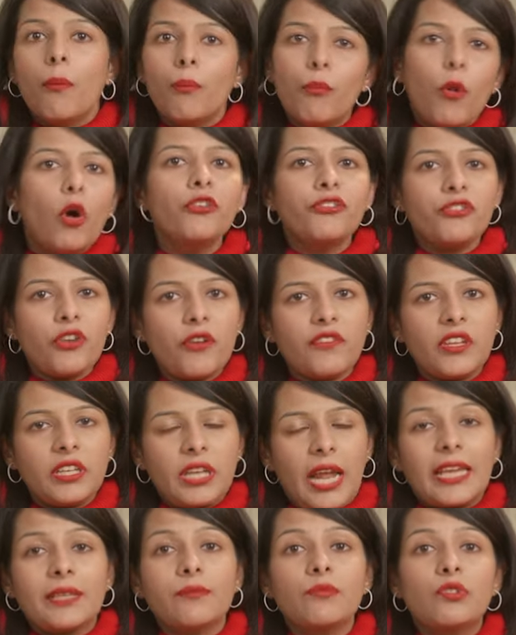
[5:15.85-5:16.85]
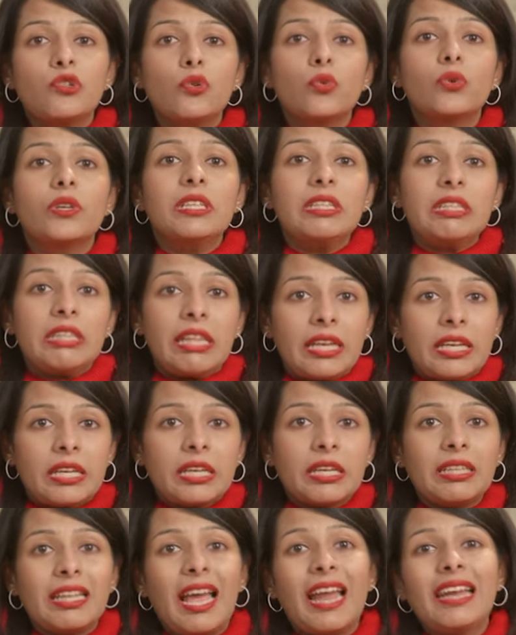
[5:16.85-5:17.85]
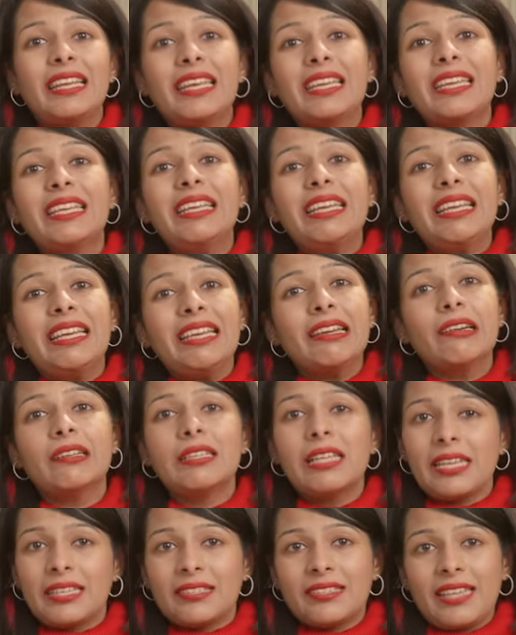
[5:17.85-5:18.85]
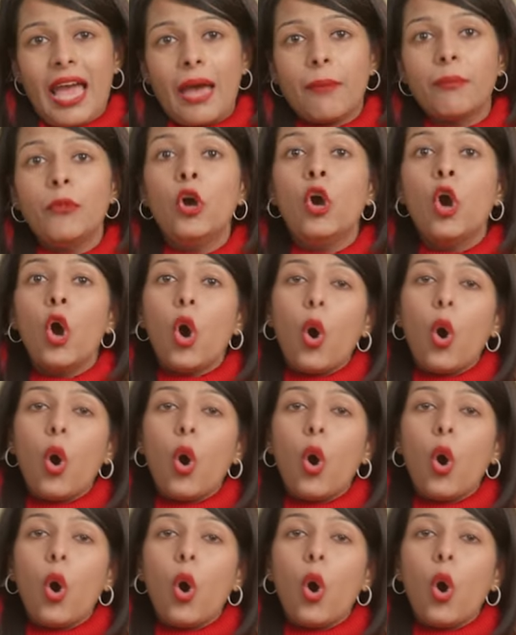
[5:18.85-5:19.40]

Most of the time, students think that they can clear the exam